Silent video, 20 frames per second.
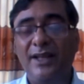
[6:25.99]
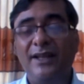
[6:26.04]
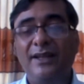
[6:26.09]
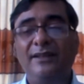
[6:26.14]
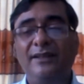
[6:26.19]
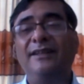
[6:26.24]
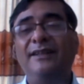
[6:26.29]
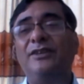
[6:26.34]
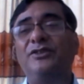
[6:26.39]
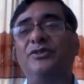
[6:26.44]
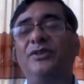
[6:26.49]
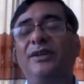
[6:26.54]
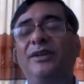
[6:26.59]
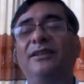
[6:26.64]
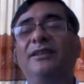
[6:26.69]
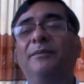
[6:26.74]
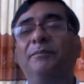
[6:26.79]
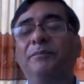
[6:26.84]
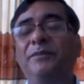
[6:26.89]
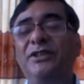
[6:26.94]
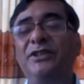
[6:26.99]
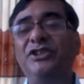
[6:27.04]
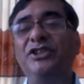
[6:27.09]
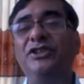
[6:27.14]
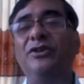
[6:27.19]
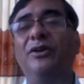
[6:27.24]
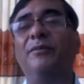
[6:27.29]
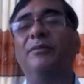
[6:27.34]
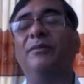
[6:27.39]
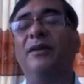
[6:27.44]
Naturally, the
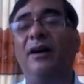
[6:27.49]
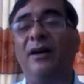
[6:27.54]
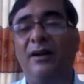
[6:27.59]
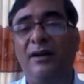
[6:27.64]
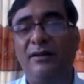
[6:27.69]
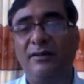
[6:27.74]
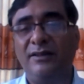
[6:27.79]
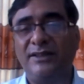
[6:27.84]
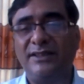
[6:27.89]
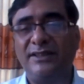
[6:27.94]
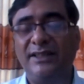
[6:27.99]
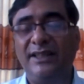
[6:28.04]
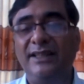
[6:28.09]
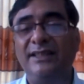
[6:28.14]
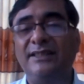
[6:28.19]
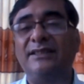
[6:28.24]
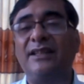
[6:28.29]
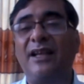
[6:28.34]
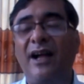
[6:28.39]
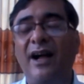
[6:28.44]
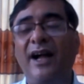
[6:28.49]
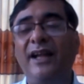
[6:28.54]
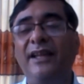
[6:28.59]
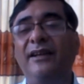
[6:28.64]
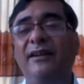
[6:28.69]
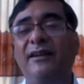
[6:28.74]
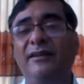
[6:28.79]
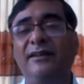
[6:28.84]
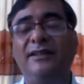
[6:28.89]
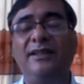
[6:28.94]
pitching of girls is
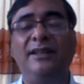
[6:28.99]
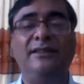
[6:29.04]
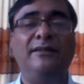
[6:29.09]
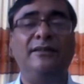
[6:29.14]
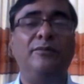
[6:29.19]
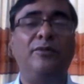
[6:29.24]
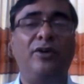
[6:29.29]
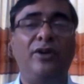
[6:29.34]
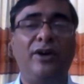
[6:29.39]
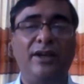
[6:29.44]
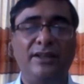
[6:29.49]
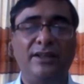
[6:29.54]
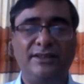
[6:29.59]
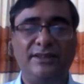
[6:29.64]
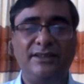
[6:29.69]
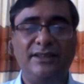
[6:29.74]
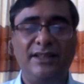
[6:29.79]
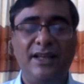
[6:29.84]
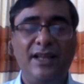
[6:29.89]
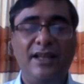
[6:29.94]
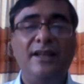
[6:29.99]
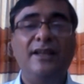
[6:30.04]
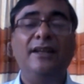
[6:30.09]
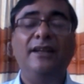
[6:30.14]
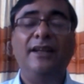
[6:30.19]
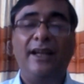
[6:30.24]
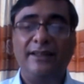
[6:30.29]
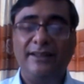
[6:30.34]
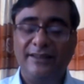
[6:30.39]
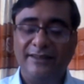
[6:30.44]
higher than the boys.
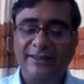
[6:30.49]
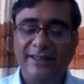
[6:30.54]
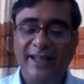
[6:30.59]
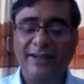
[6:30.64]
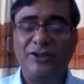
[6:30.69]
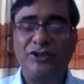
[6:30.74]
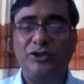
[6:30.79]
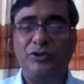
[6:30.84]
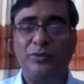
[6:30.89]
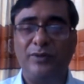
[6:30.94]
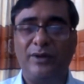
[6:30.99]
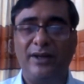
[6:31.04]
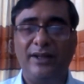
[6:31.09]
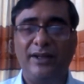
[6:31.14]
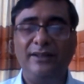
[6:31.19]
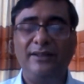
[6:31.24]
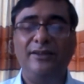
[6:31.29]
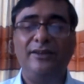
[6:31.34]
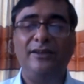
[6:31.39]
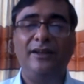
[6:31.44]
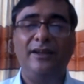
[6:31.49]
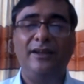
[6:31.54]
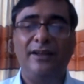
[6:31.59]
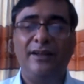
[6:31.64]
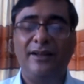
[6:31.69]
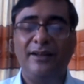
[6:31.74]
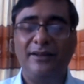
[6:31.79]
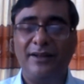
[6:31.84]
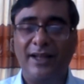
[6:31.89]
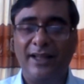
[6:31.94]
And that's why,
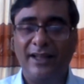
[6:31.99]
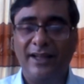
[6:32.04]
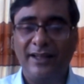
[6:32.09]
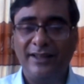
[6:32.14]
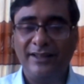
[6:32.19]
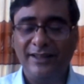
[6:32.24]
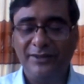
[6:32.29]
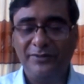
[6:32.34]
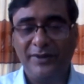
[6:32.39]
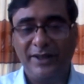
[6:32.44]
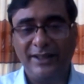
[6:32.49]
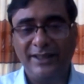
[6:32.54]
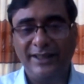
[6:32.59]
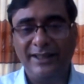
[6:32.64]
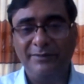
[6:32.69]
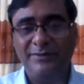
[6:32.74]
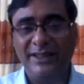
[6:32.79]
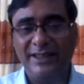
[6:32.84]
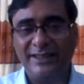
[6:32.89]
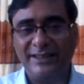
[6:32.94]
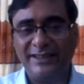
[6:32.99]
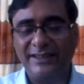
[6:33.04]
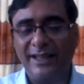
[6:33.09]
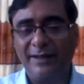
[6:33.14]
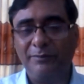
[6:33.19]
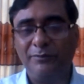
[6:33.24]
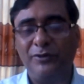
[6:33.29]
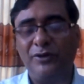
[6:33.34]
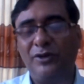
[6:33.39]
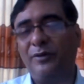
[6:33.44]
if I give the
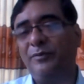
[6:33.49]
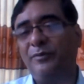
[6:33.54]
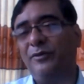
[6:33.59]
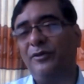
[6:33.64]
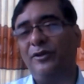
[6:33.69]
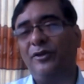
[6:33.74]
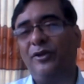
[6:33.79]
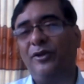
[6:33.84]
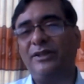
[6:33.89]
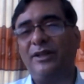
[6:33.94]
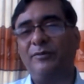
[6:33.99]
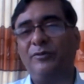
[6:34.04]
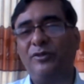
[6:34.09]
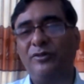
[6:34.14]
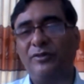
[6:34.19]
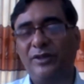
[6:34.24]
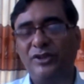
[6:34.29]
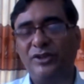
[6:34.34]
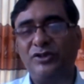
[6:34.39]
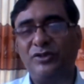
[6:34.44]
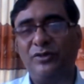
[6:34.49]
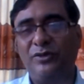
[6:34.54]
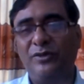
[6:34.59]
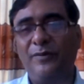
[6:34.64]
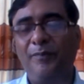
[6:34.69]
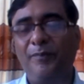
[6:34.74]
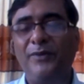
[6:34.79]
example of Lata Mangeshkar,